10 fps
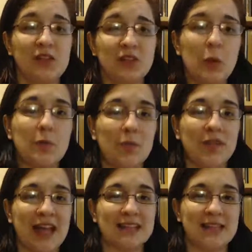So
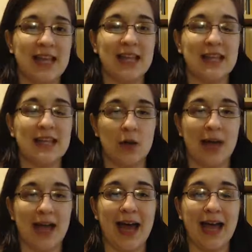what that's saying is,
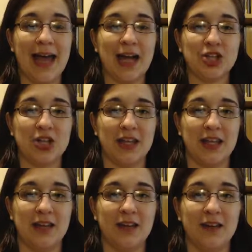okay, I
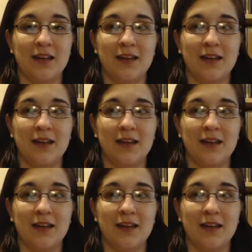actually